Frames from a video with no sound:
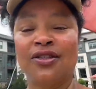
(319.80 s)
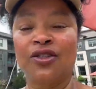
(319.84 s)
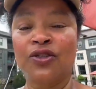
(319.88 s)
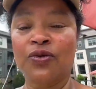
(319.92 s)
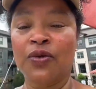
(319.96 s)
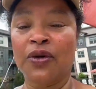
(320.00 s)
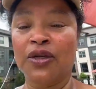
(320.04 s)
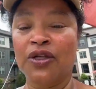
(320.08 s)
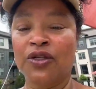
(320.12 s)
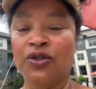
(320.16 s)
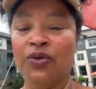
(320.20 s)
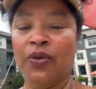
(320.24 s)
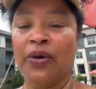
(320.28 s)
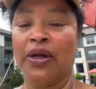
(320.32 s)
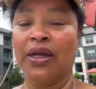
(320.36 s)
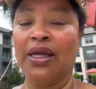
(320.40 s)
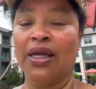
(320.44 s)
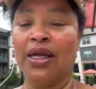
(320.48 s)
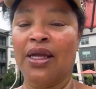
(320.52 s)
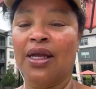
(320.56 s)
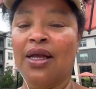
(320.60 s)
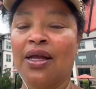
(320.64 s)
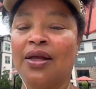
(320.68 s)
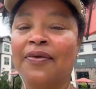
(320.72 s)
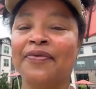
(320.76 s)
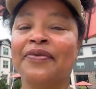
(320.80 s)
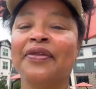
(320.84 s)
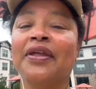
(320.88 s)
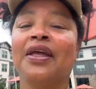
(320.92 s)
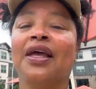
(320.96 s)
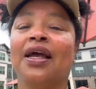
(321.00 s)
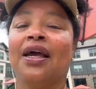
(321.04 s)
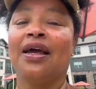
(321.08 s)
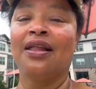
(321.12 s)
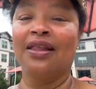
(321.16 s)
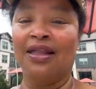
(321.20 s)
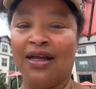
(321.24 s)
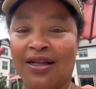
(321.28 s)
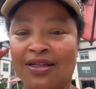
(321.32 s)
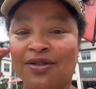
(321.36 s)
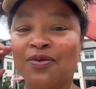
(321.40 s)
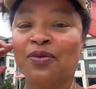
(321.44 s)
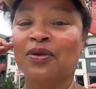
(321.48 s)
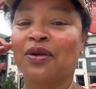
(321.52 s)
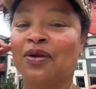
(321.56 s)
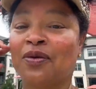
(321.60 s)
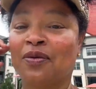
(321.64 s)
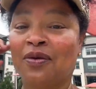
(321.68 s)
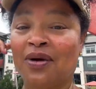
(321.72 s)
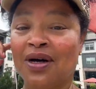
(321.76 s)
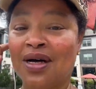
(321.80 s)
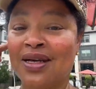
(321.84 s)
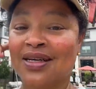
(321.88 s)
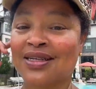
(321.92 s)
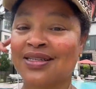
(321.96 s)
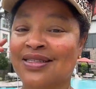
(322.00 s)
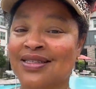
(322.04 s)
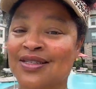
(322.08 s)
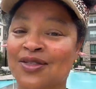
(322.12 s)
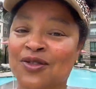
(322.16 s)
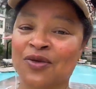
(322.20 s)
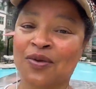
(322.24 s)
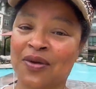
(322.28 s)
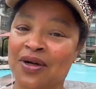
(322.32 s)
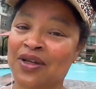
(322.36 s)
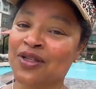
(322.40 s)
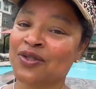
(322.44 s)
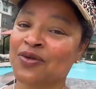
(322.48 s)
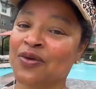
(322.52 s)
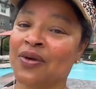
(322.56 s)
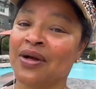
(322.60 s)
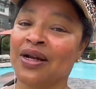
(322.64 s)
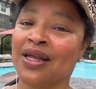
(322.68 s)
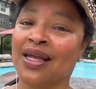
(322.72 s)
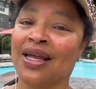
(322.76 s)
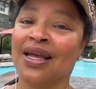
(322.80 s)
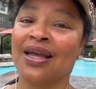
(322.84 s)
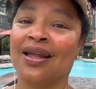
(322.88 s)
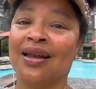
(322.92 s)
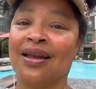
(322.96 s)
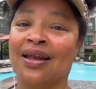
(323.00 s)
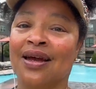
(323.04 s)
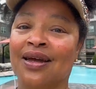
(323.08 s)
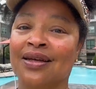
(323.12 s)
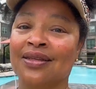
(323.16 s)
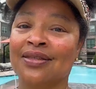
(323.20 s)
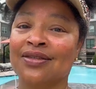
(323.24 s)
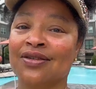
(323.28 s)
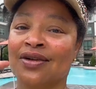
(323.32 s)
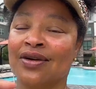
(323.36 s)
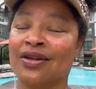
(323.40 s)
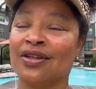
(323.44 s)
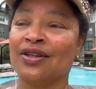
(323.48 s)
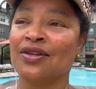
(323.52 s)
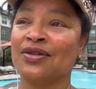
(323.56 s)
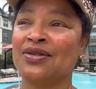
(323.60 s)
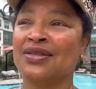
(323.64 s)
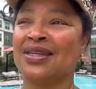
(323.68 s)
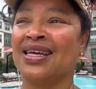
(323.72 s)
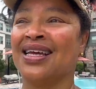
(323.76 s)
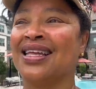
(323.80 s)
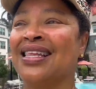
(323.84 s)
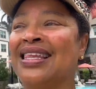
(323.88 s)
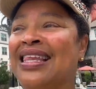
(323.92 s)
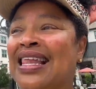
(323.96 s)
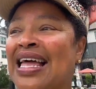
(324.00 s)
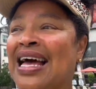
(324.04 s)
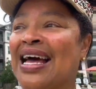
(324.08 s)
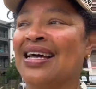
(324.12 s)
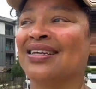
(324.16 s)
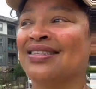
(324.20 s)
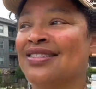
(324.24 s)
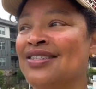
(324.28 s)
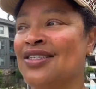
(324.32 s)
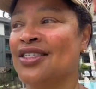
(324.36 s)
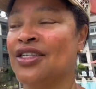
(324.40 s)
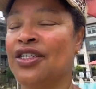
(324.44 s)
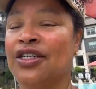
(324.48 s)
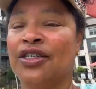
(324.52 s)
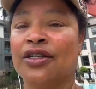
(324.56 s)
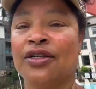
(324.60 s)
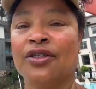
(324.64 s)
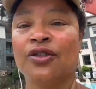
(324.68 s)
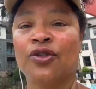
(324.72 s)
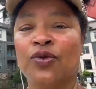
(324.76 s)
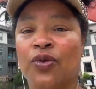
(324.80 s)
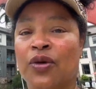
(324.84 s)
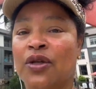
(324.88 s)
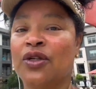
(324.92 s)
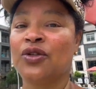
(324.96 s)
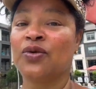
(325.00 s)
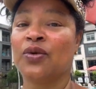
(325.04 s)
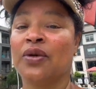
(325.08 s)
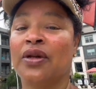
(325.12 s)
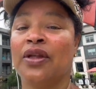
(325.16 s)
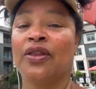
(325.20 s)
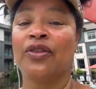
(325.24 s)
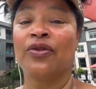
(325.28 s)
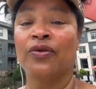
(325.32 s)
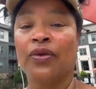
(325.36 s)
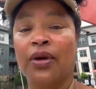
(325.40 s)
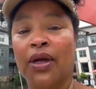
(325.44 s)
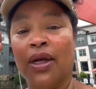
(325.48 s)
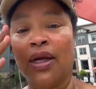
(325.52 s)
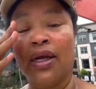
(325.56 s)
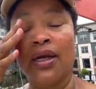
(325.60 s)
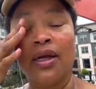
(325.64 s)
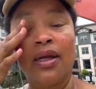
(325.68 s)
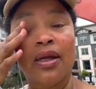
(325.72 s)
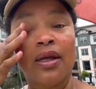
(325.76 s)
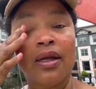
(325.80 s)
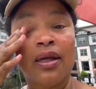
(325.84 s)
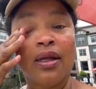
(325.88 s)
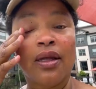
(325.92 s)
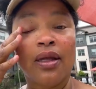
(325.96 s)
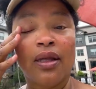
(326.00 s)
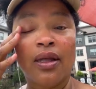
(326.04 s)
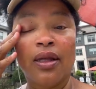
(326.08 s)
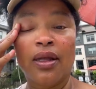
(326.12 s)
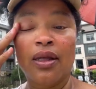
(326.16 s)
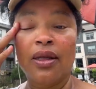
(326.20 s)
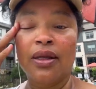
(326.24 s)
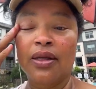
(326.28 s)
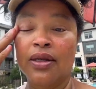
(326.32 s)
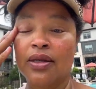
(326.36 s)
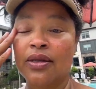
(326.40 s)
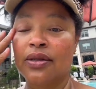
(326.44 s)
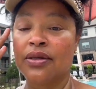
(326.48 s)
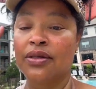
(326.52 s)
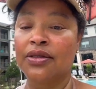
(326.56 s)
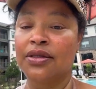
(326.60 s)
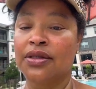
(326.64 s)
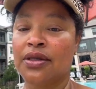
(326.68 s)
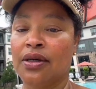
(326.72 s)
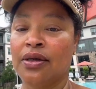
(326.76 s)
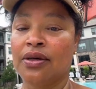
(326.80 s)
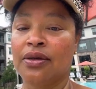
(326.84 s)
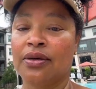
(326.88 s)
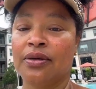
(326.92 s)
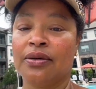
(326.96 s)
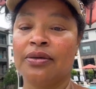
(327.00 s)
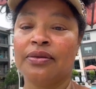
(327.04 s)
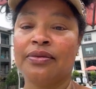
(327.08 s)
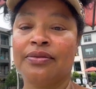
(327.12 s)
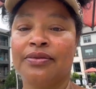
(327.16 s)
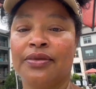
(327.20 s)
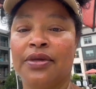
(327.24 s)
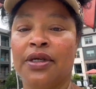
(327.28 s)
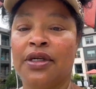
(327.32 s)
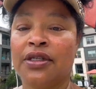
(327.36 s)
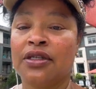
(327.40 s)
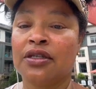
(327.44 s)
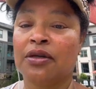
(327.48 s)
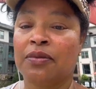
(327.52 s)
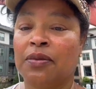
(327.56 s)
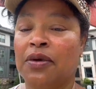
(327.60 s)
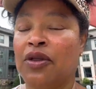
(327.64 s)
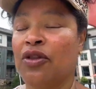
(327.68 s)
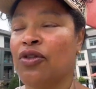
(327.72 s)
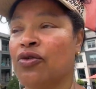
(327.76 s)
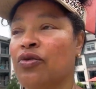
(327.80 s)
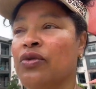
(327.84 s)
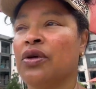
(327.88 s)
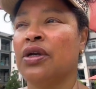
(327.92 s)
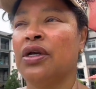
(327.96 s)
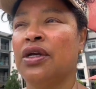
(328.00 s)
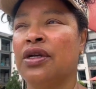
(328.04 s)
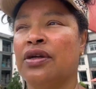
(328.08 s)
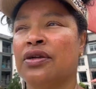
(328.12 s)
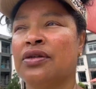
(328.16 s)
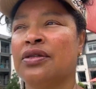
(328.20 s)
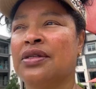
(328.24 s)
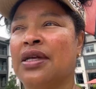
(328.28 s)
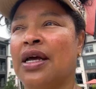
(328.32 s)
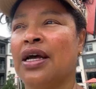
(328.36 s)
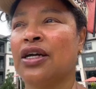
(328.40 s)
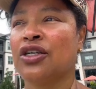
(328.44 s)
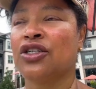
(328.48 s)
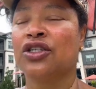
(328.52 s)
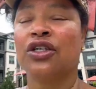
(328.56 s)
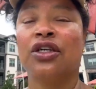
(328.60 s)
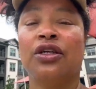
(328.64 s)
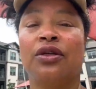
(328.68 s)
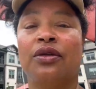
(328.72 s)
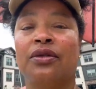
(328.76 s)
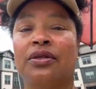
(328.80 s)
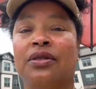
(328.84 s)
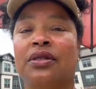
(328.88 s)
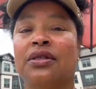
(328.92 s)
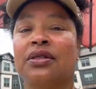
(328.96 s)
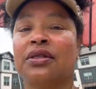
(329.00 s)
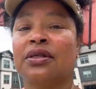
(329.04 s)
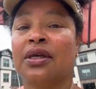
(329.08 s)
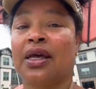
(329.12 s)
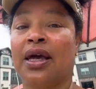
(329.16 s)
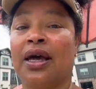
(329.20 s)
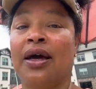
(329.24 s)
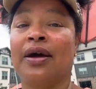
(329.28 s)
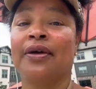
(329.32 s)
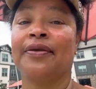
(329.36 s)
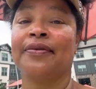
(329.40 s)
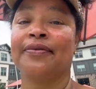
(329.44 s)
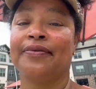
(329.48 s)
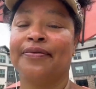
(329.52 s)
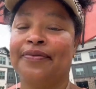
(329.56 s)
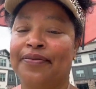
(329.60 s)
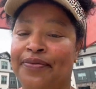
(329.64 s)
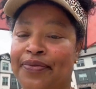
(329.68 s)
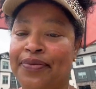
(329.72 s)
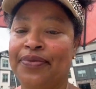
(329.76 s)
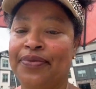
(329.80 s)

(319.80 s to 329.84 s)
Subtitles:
since 2020, and that's what it was in 2020, and I started using it last year in 2023. So it took me 3 years to actually use this account